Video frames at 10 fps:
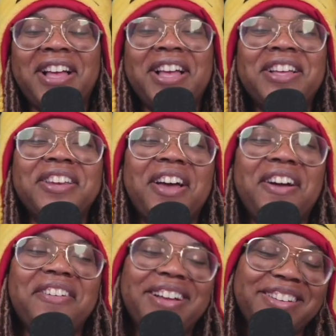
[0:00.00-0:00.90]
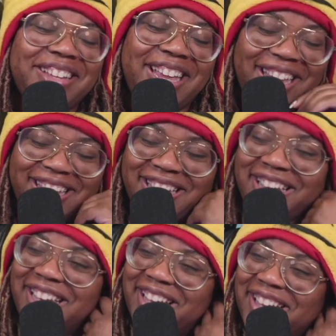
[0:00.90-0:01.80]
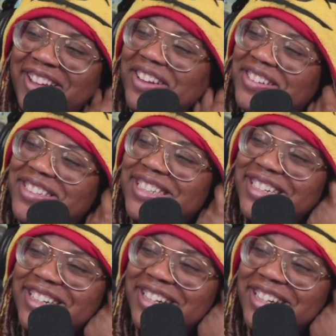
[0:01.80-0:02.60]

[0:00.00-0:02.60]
No. Okay. Oh, dear.